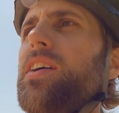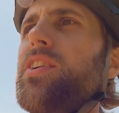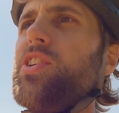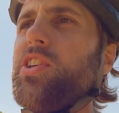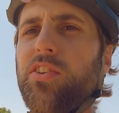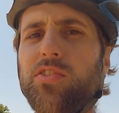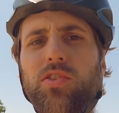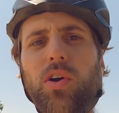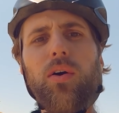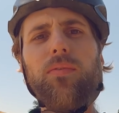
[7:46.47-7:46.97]

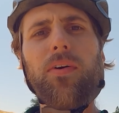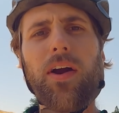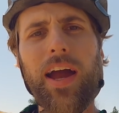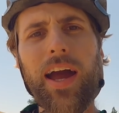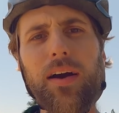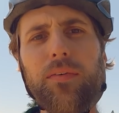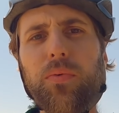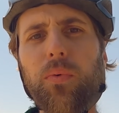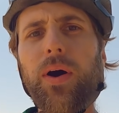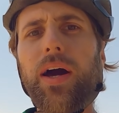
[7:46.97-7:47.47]
Just over
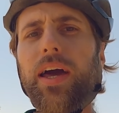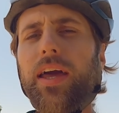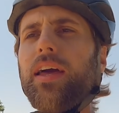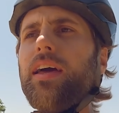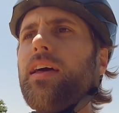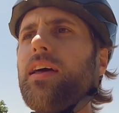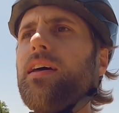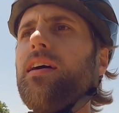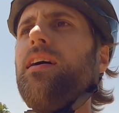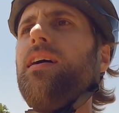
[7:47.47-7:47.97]
halfway
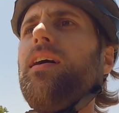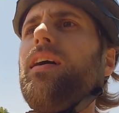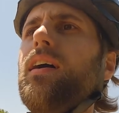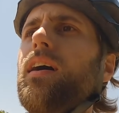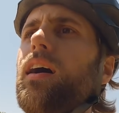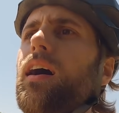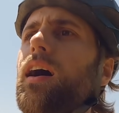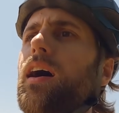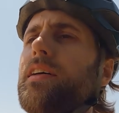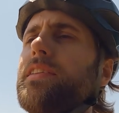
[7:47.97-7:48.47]

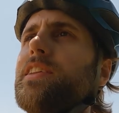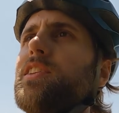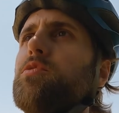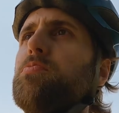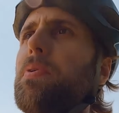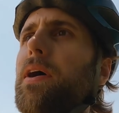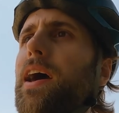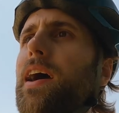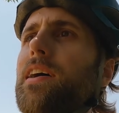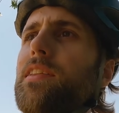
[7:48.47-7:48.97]
on this
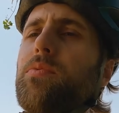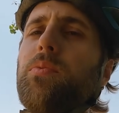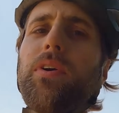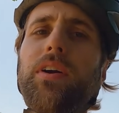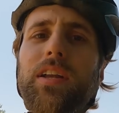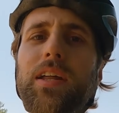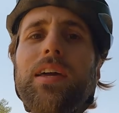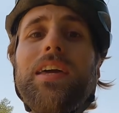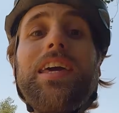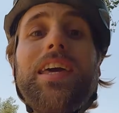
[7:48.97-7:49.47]
path. We're
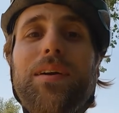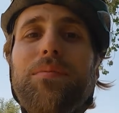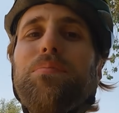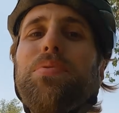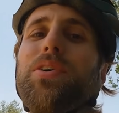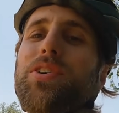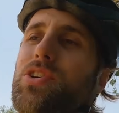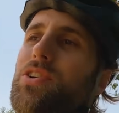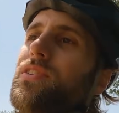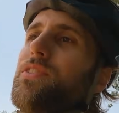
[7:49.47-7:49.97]
gonna keep
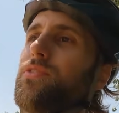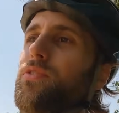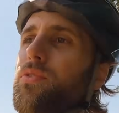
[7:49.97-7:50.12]
pushing